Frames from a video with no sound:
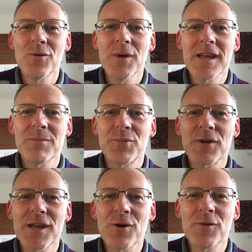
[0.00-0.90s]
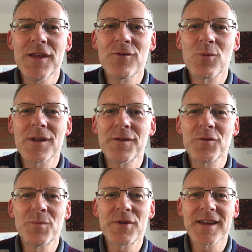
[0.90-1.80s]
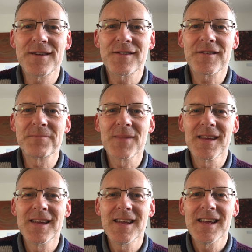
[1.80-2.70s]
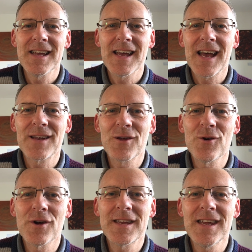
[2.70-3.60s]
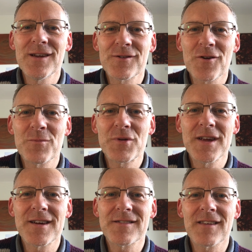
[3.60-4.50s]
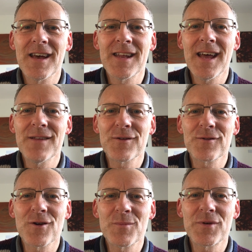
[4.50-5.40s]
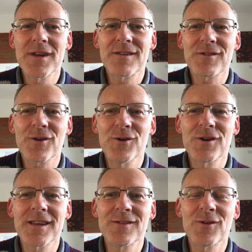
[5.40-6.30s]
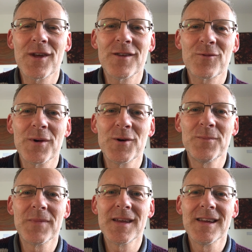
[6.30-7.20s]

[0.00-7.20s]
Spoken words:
We can pray all these wonderful prayers, and God hears our prayers and answers our prayers according to his will.